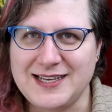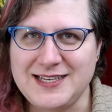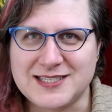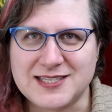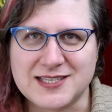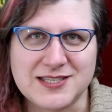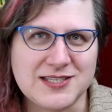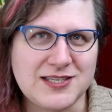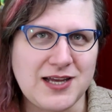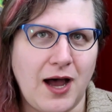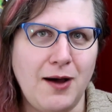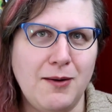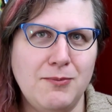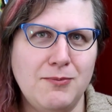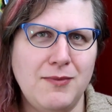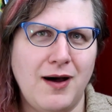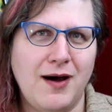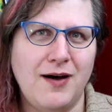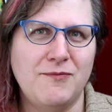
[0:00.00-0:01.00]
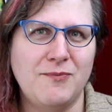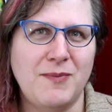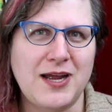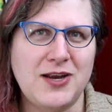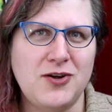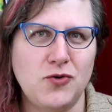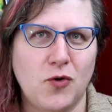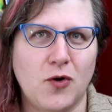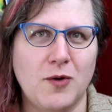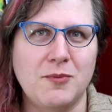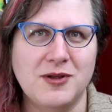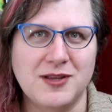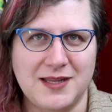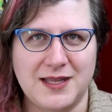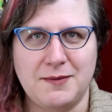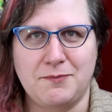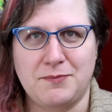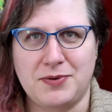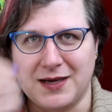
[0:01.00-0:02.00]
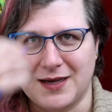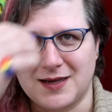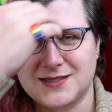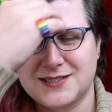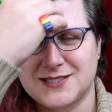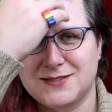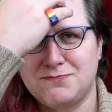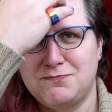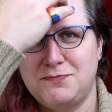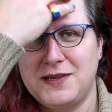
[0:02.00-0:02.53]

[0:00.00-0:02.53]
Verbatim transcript: least some of my normal nitpicks.